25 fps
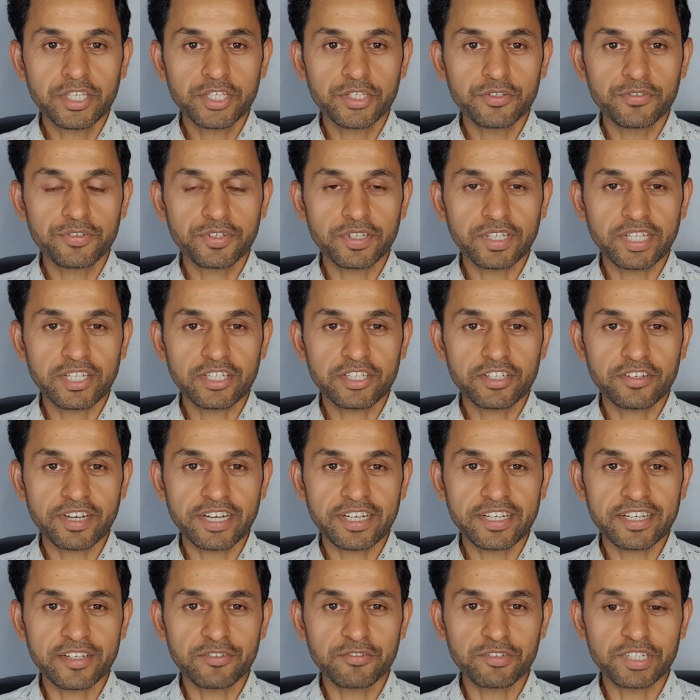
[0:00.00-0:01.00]
Thank you for that
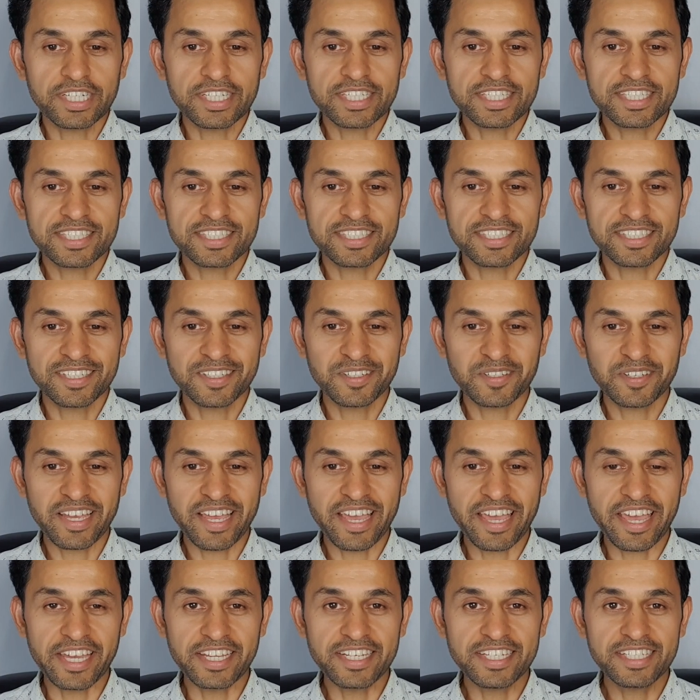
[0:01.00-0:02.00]
great advice,
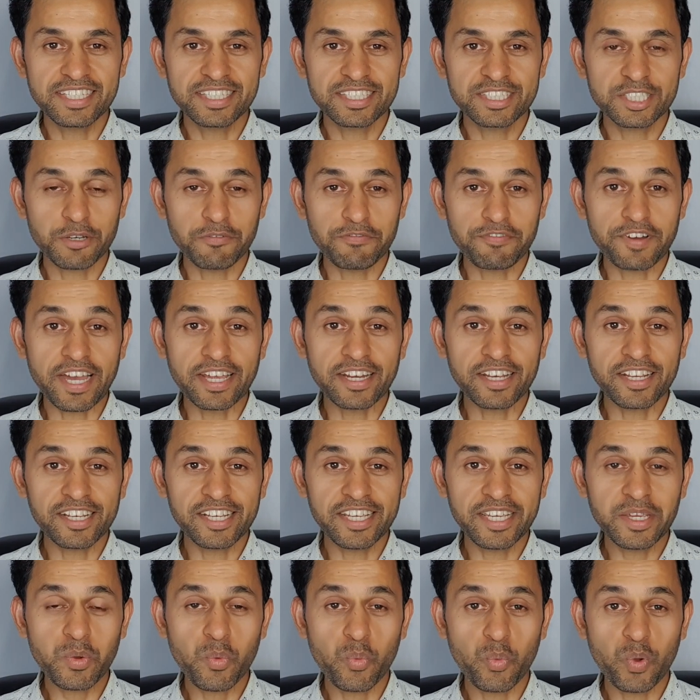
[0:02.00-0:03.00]
Ed. So
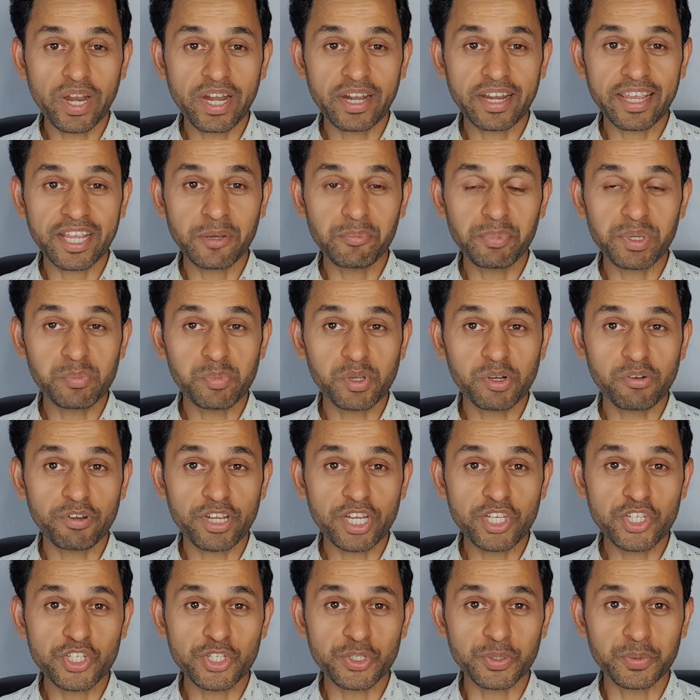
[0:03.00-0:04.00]
finally, where can people
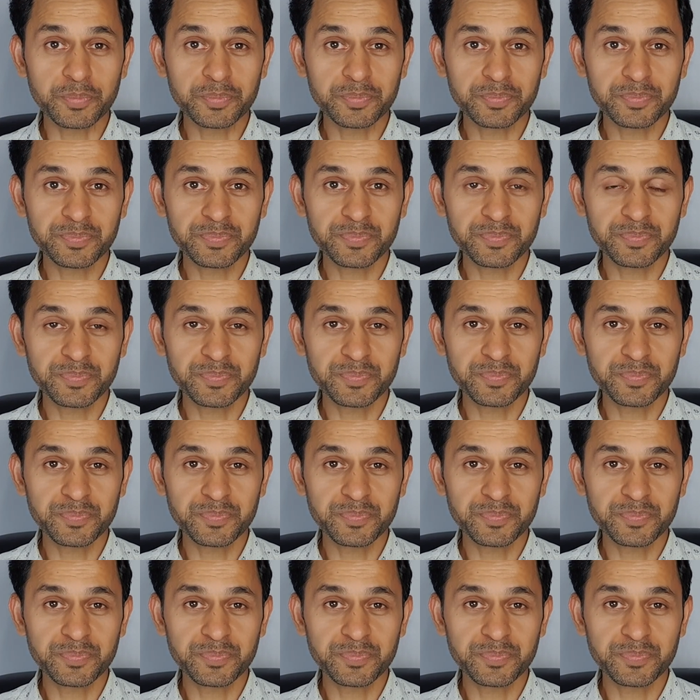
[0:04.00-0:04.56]
reach you?